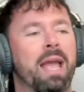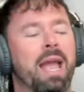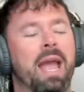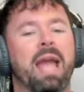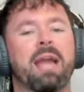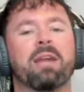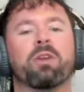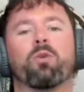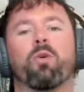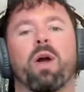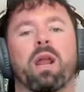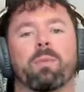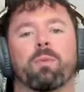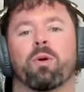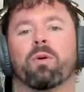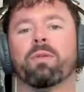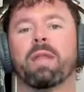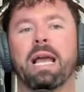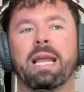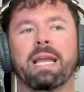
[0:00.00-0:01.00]

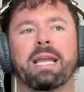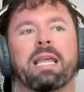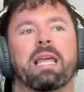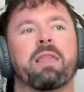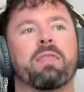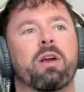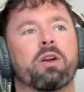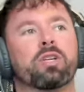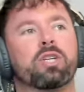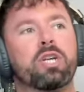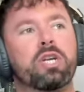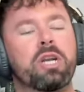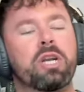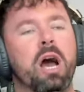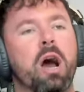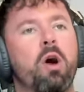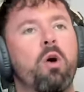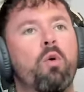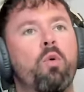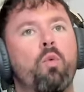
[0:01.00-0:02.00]
Incredible. Like, there's
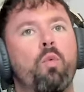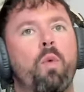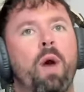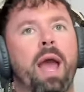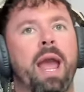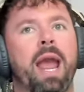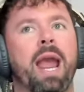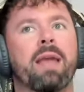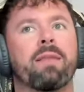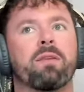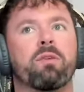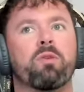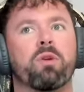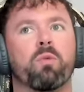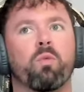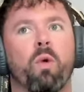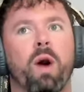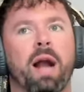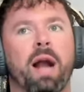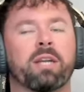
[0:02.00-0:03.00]
no way that you
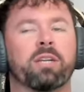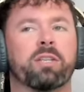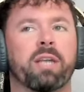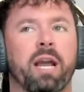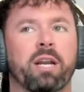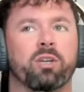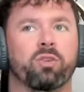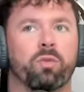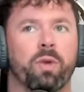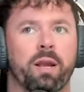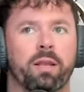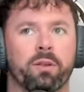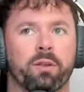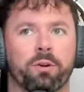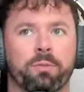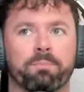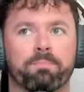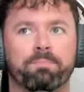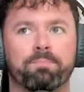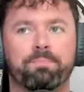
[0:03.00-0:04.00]
can watch that
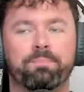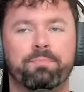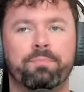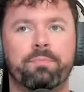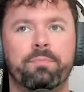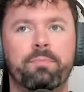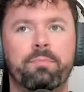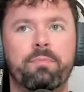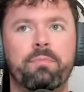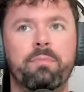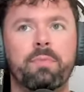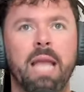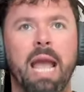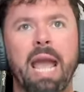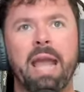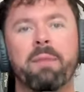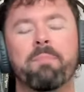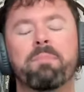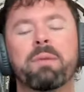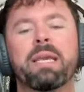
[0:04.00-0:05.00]
trailer
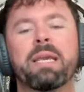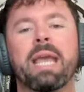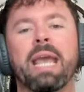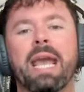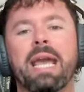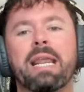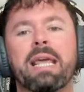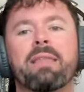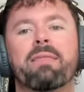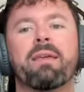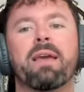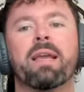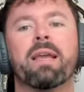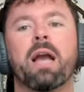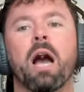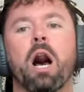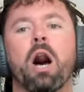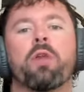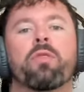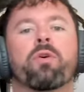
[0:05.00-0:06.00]
and be anything
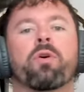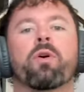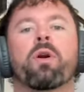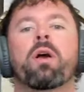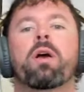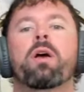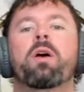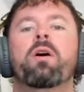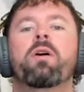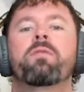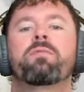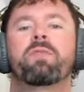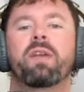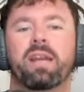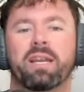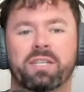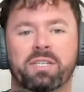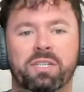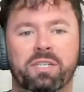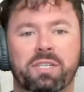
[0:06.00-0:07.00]
other than
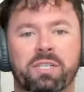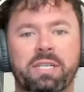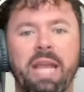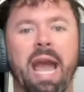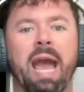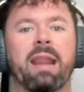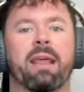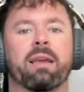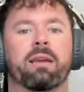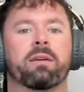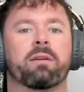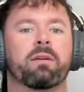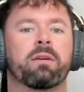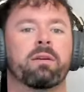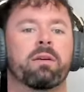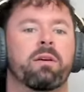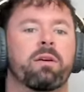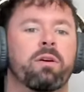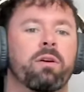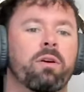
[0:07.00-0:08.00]
ecstatic
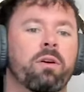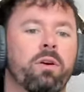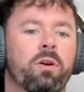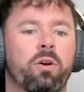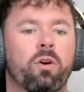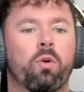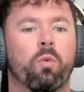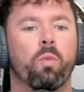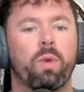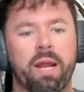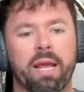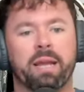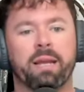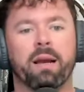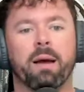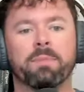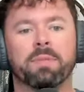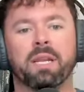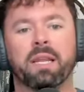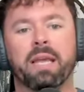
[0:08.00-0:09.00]
when it
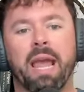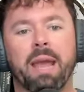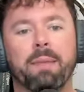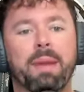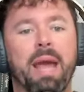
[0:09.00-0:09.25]
comes to the game.